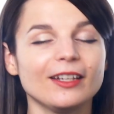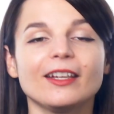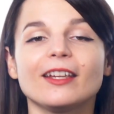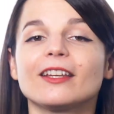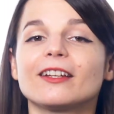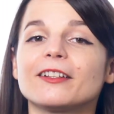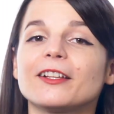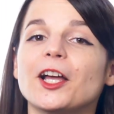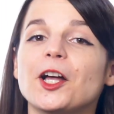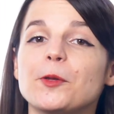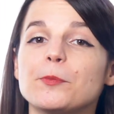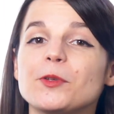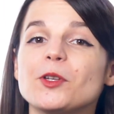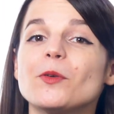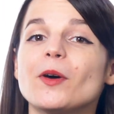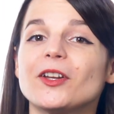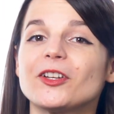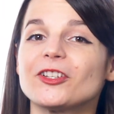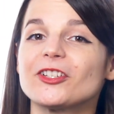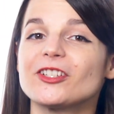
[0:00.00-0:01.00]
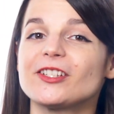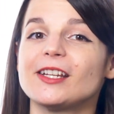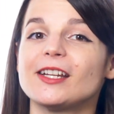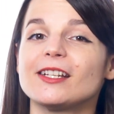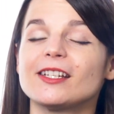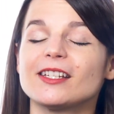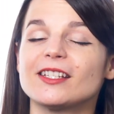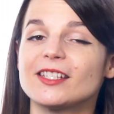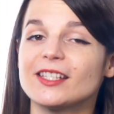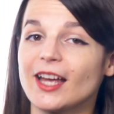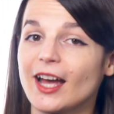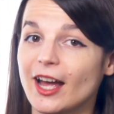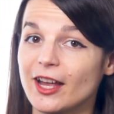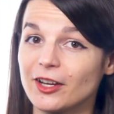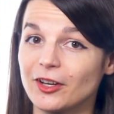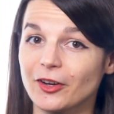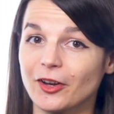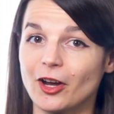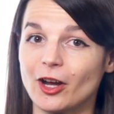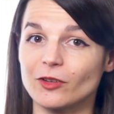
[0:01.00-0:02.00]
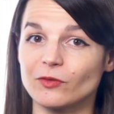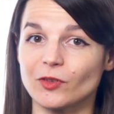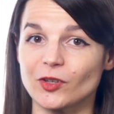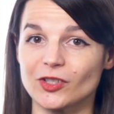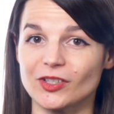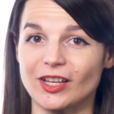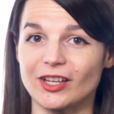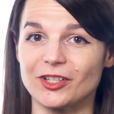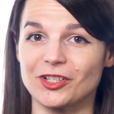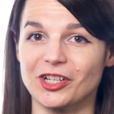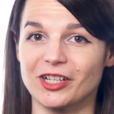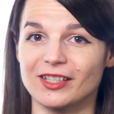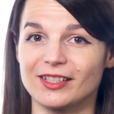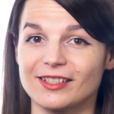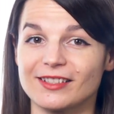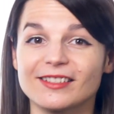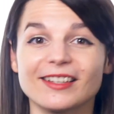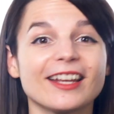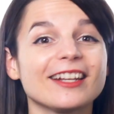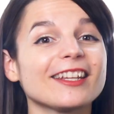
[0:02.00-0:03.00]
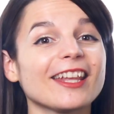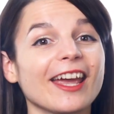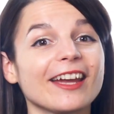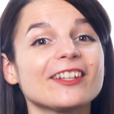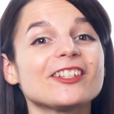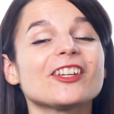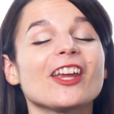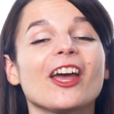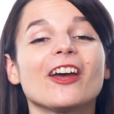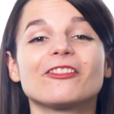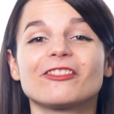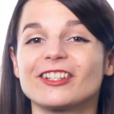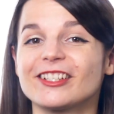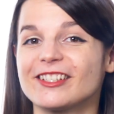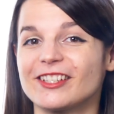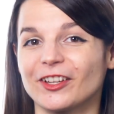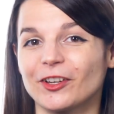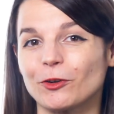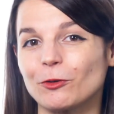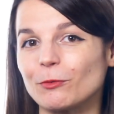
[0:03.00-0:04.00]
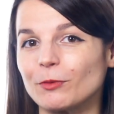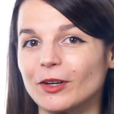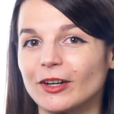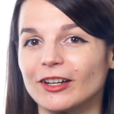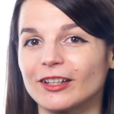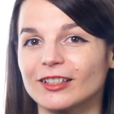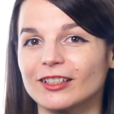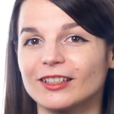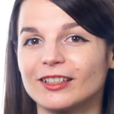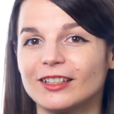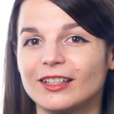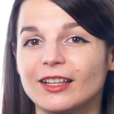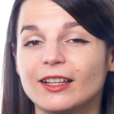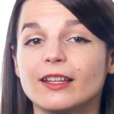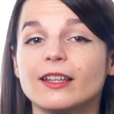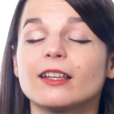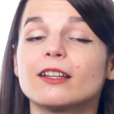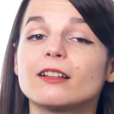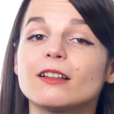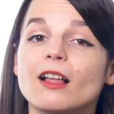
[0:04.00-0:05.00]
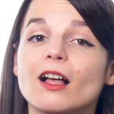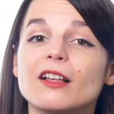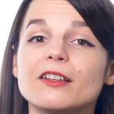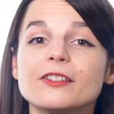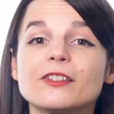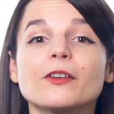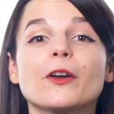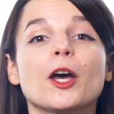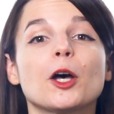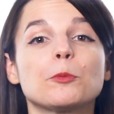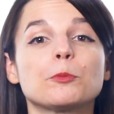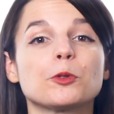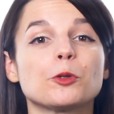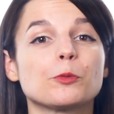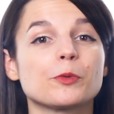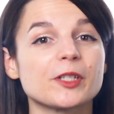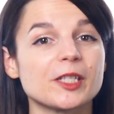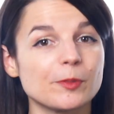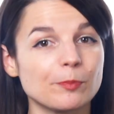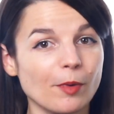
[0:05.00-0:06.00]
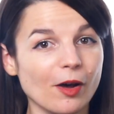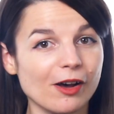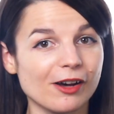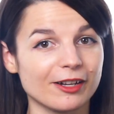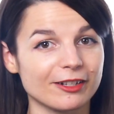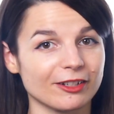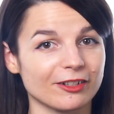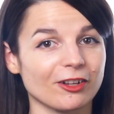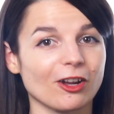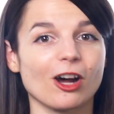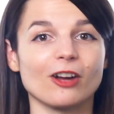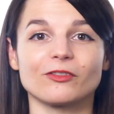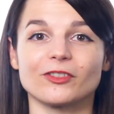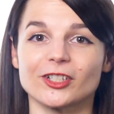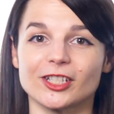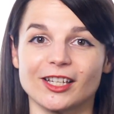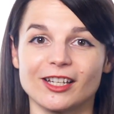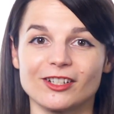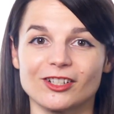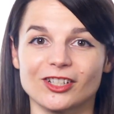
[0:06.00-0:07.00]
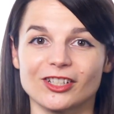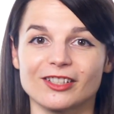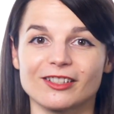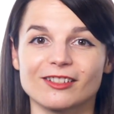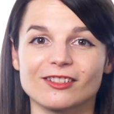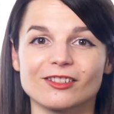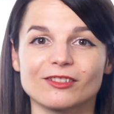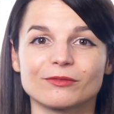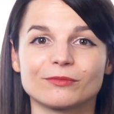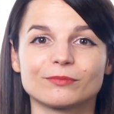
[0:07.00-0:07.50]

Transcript: It'll help you understand entire conversations and catch every single word. It'll also help you respond in conversations.